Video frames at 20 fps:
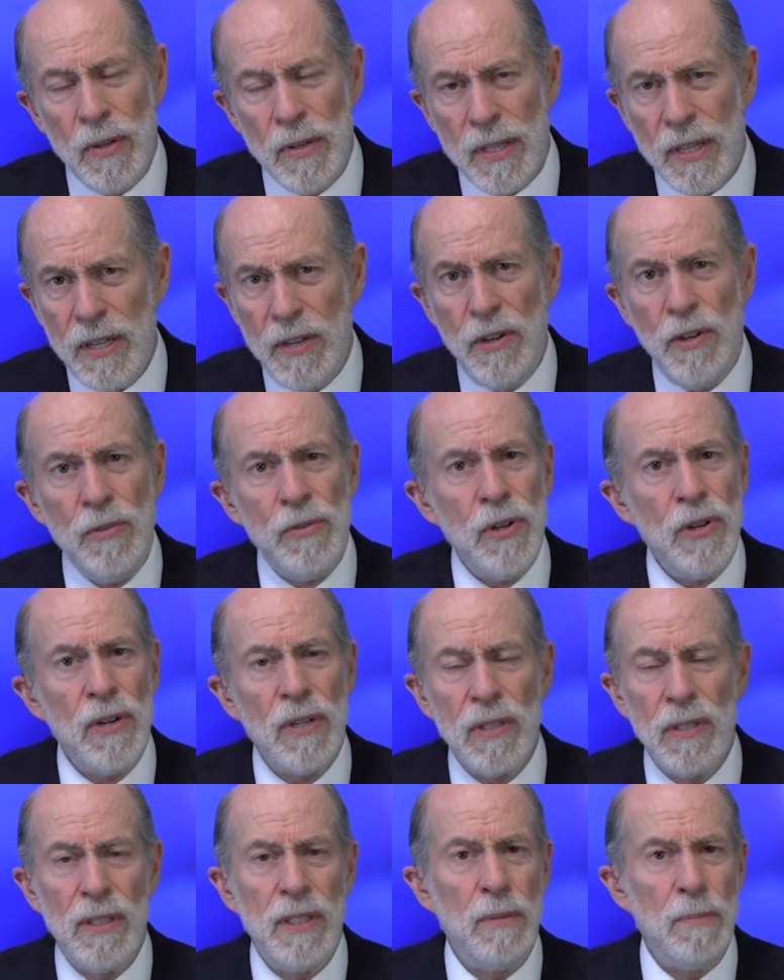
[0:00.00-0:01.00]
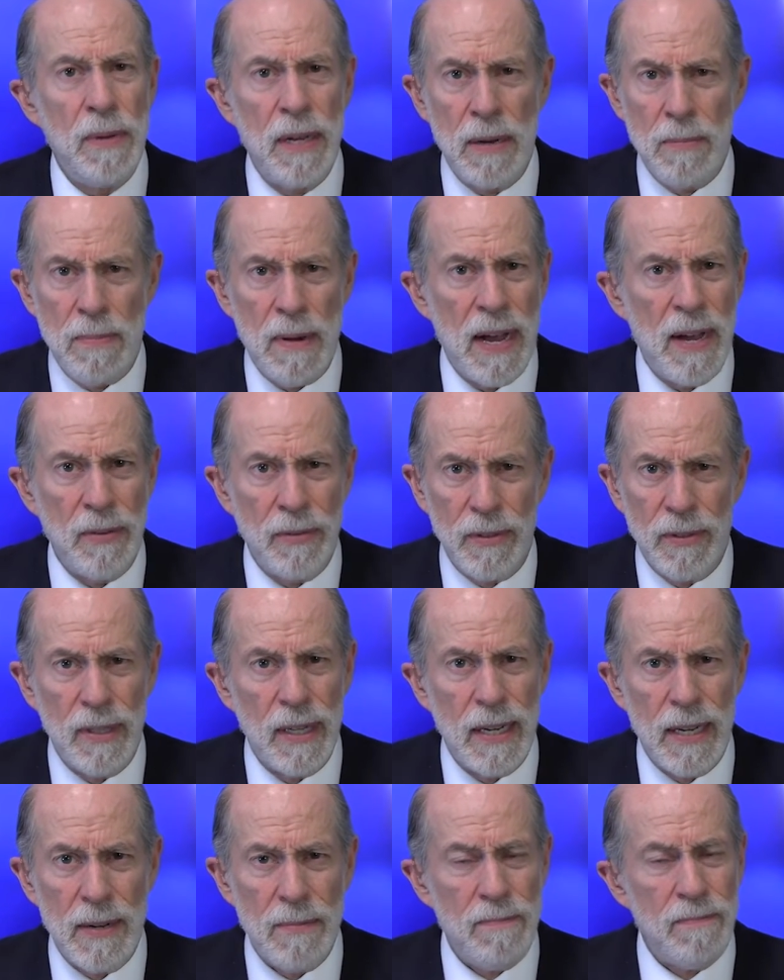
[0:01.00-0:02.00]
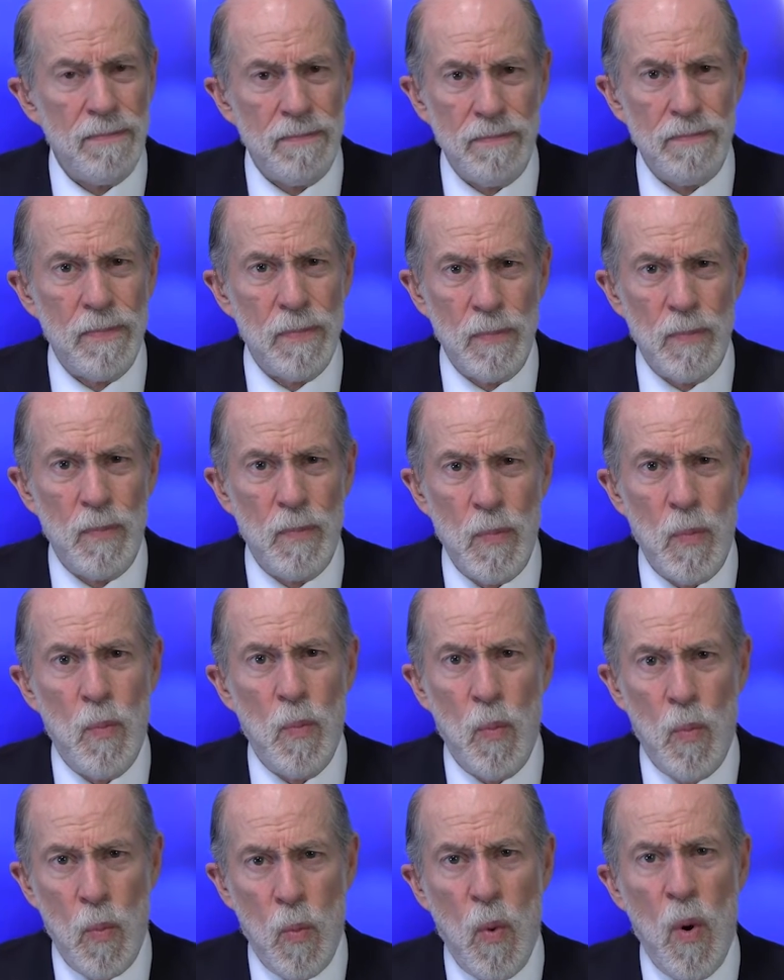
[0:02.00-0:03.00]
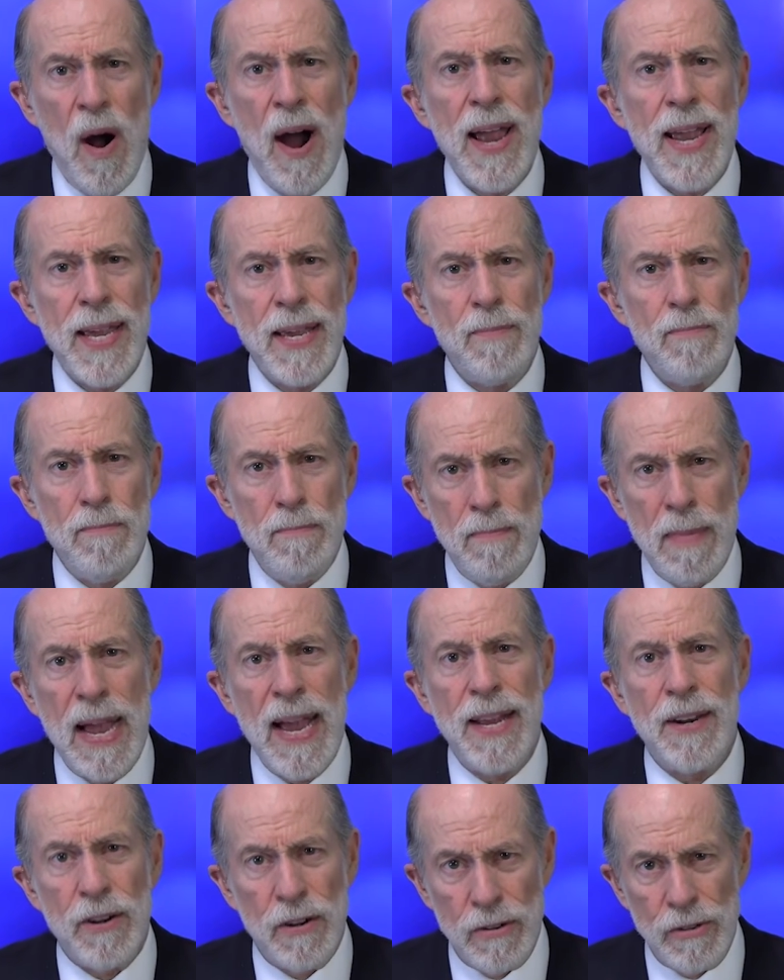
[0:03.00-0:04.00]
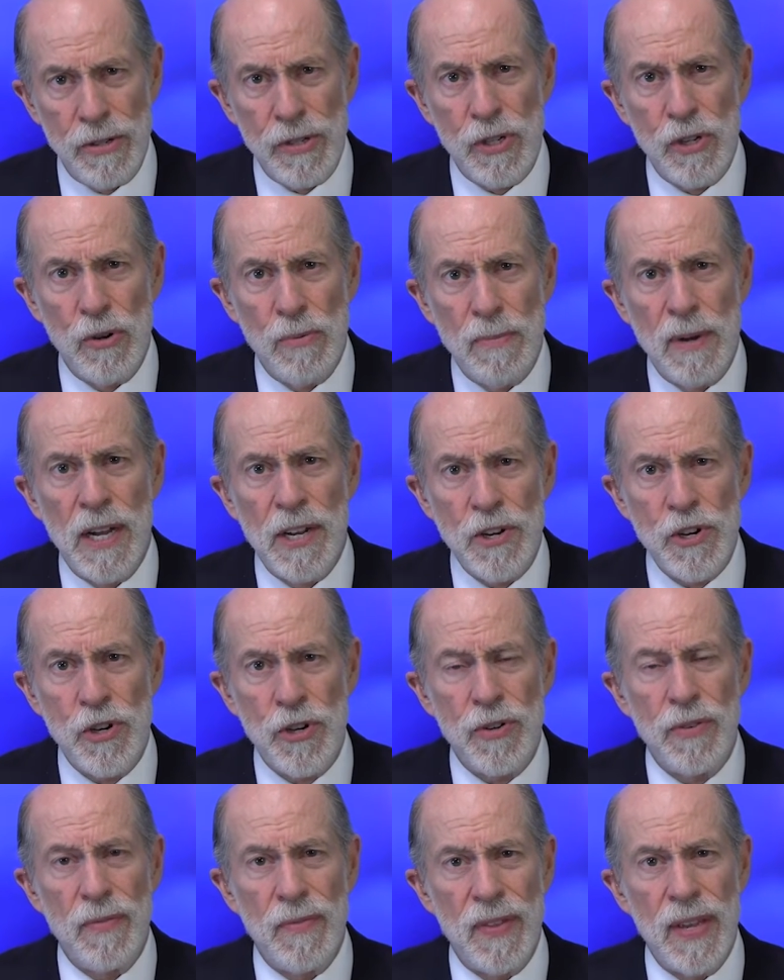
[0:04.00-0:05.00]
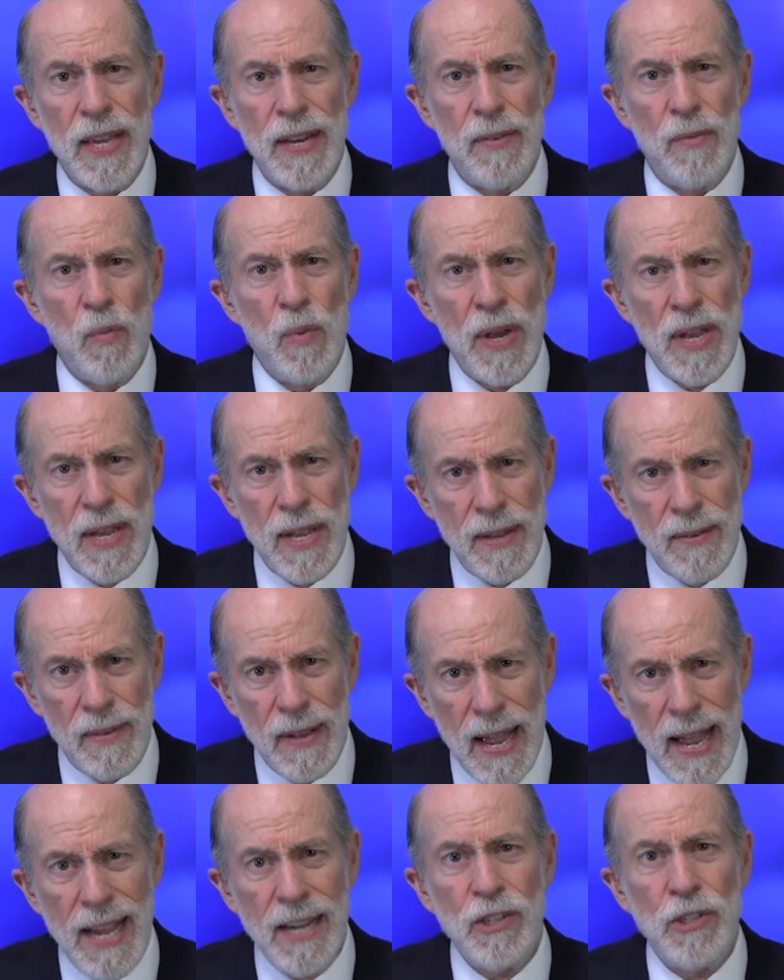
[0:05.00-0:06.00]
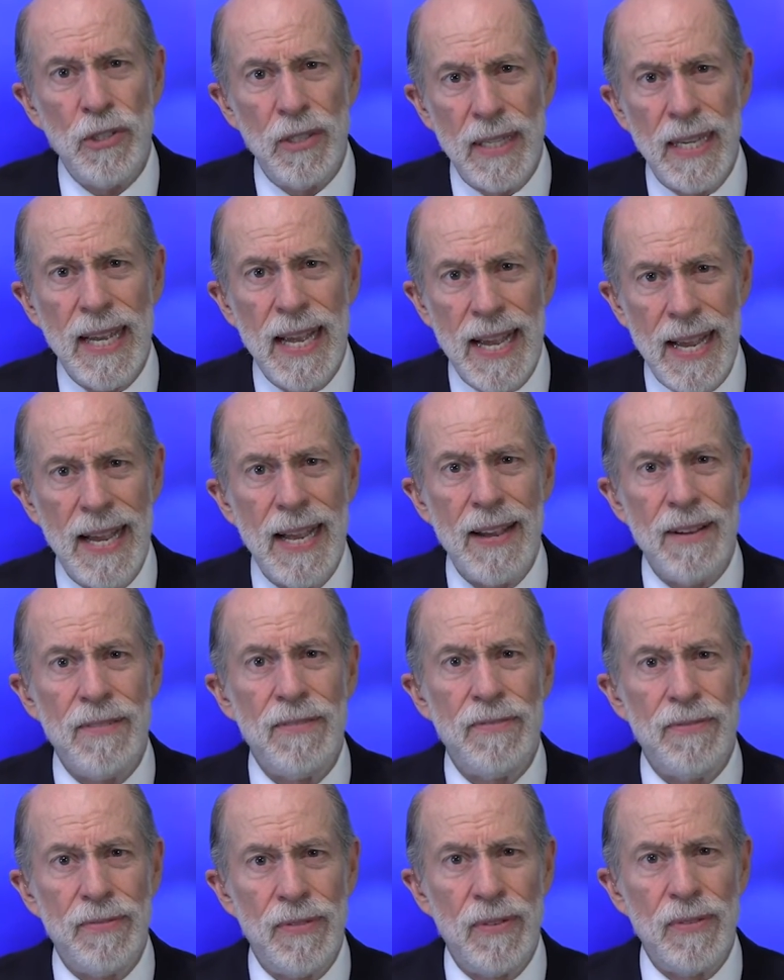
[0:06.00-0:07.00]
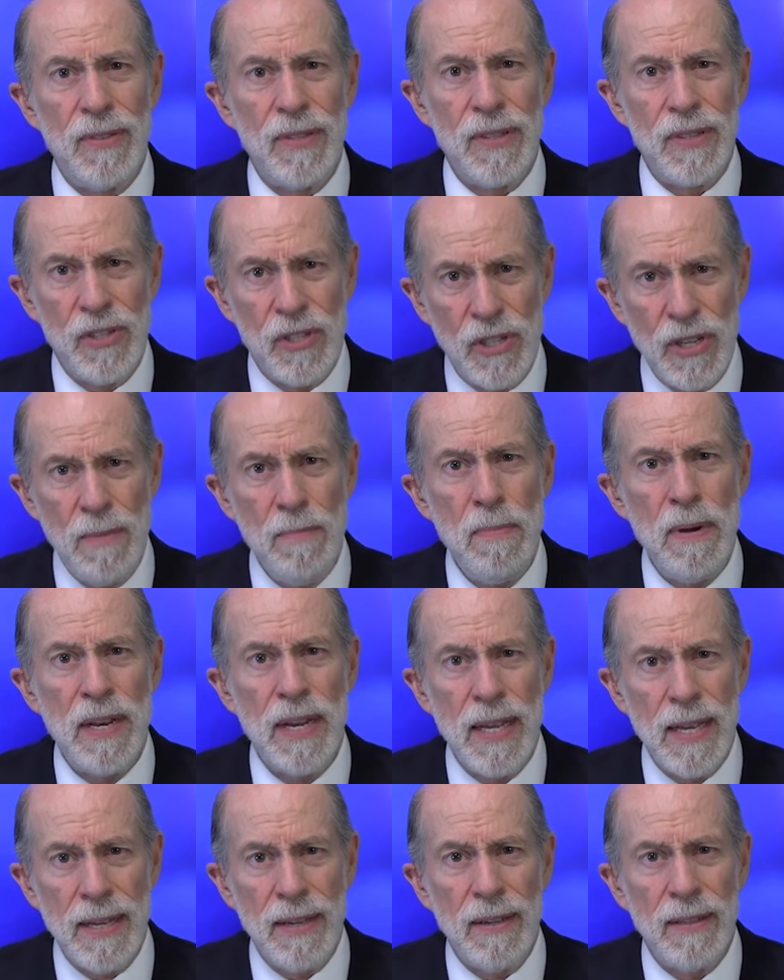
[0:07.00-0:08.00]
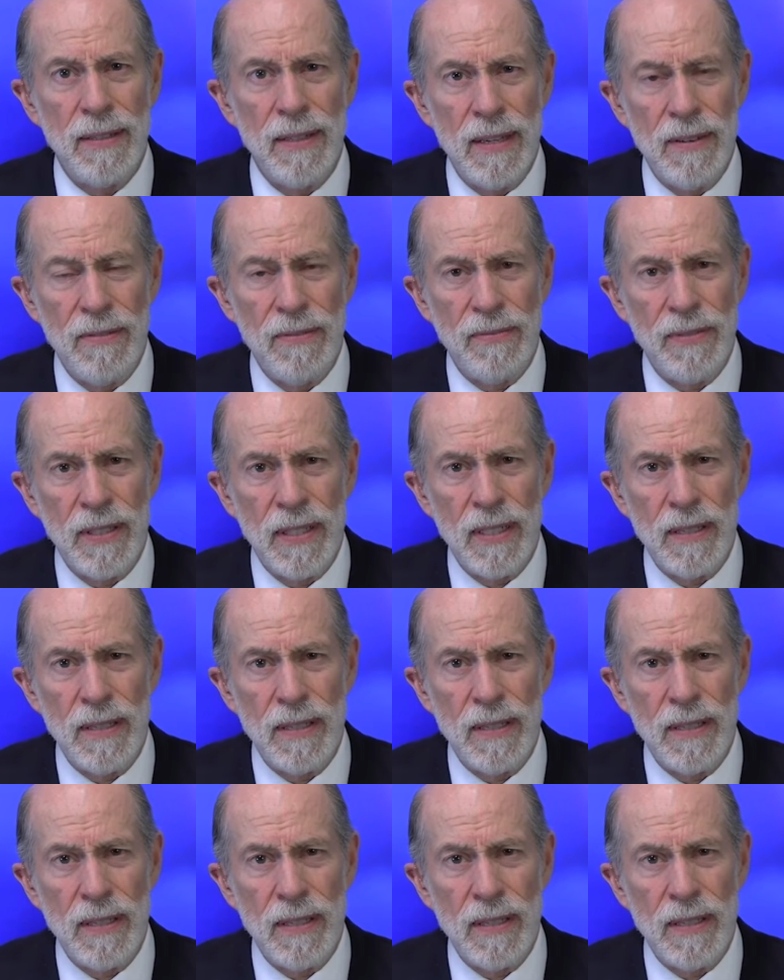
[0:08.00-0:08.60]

can you talk a little bit about why it matters so much that we actually have somebody of,